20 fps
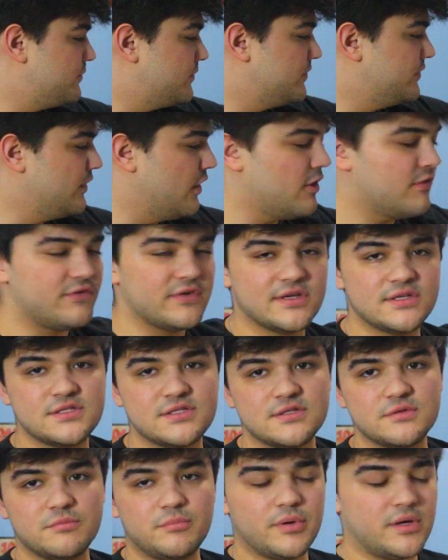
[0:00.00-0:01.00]

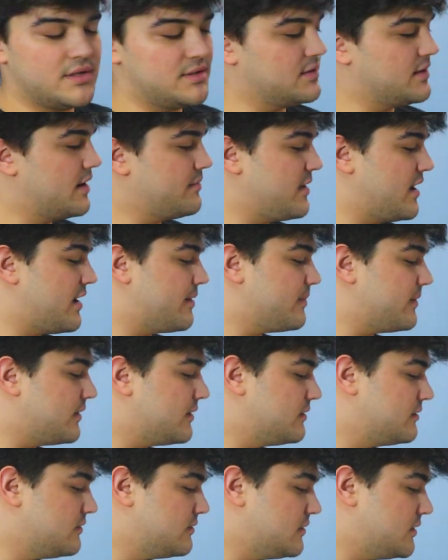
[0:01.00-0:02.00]
nervous, but I'm
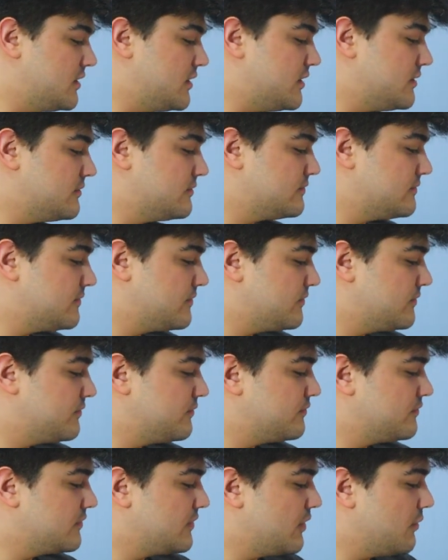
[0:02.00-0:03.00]
happy, you know?
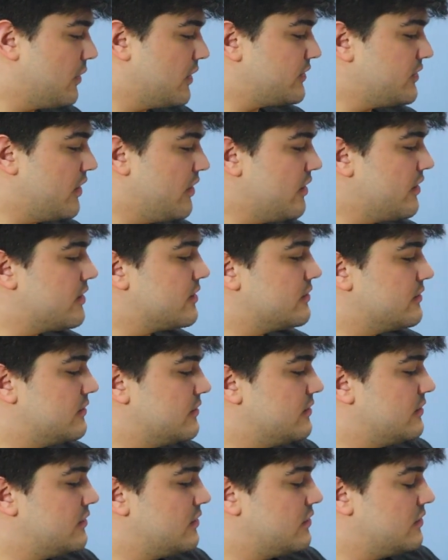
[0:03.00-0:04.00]
I worked hard.
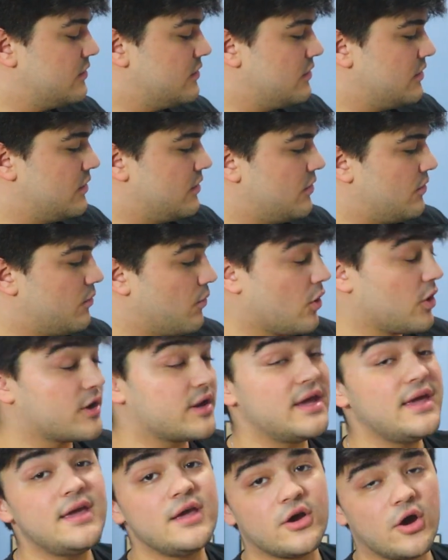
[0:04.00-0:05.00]

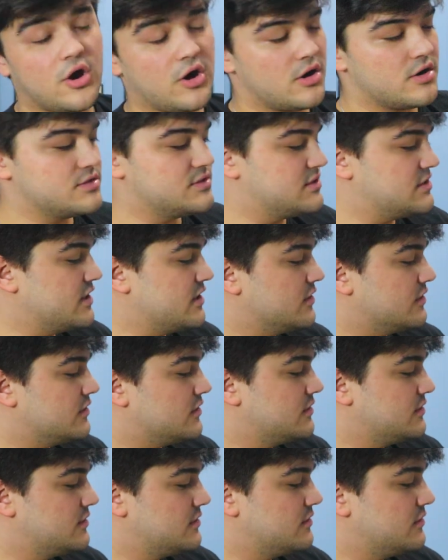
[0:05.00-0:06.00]
Working hard
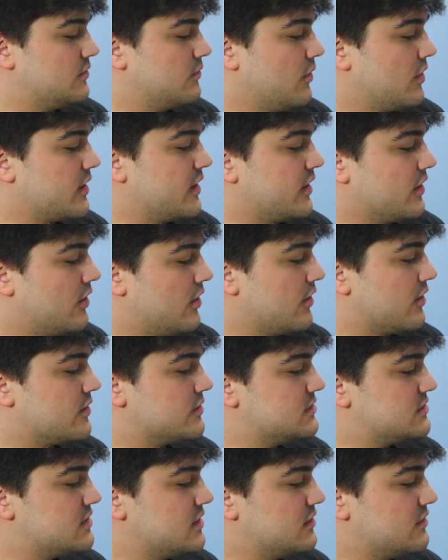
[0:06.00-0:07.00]
still. Working
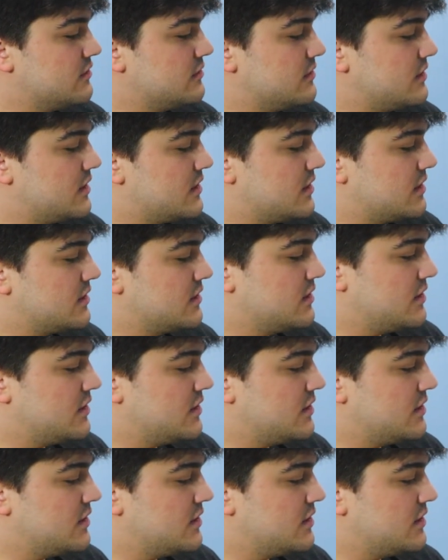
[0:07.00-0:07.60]
hard still, yeah.